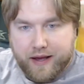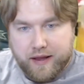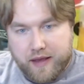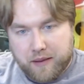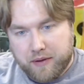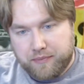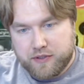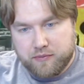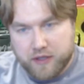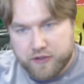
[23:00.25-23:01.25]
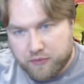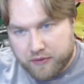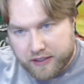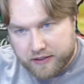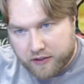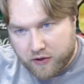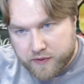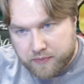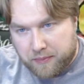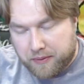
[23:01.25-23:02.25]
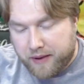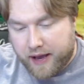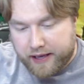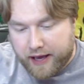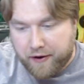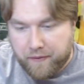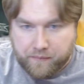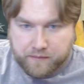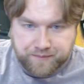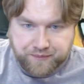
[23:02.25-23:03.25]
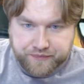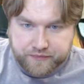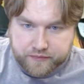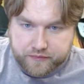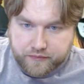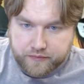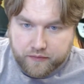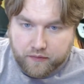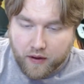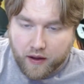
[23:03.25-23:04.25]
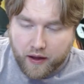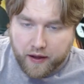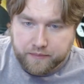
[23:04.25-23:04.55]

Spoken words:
that might be too much. So we're going to get the ghost pepper back out. I